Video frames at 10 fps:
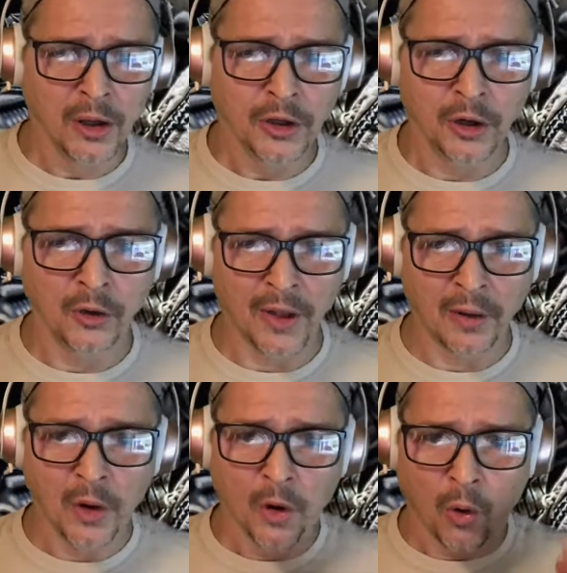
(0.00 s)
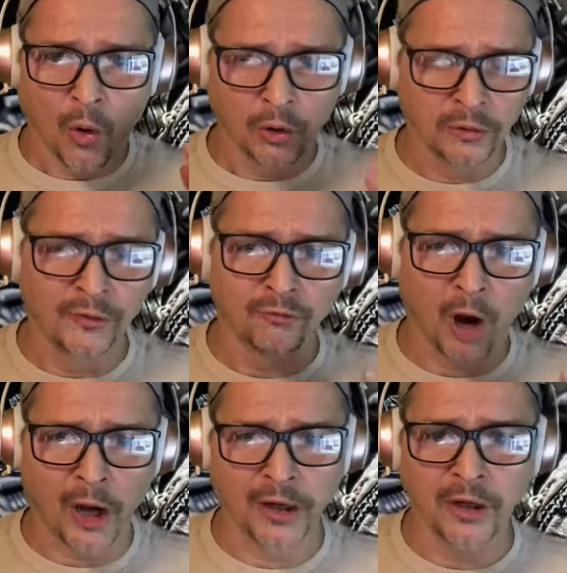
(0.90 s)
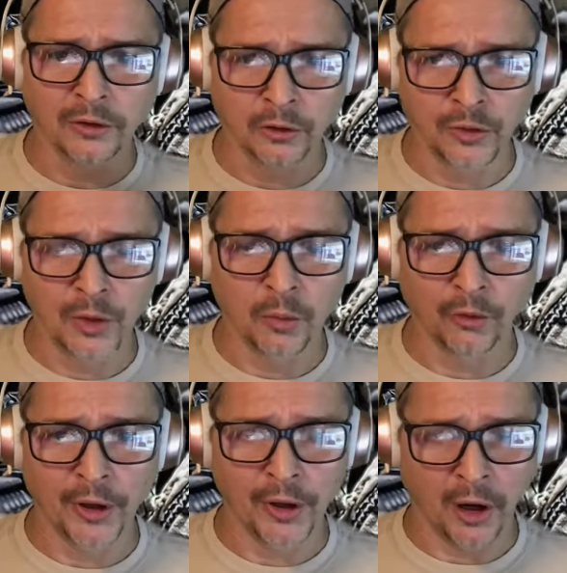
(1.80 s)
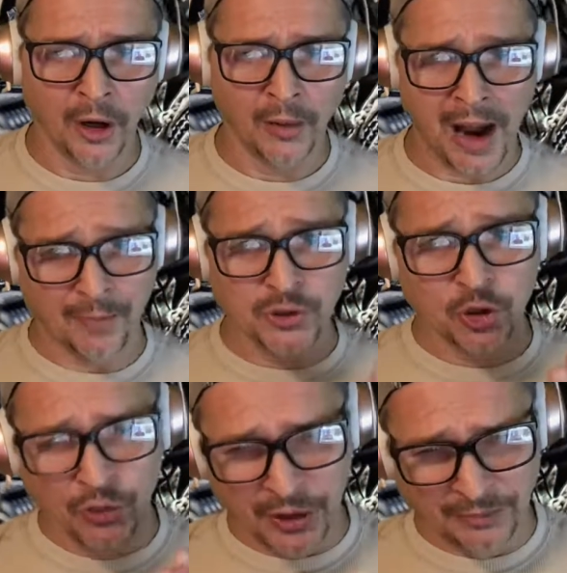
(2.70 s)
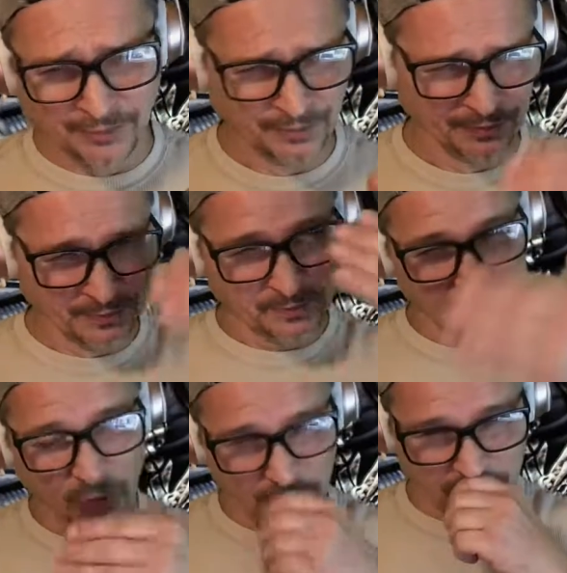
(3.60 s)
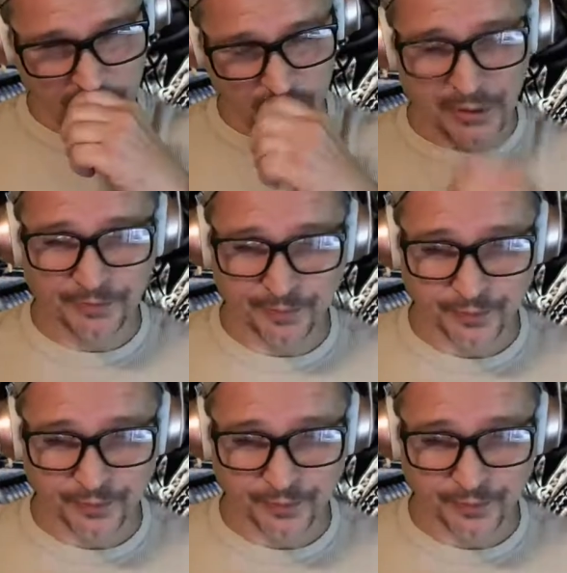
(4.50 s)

you know, that all of the rioting and looting were in uh, opportunity excuse me,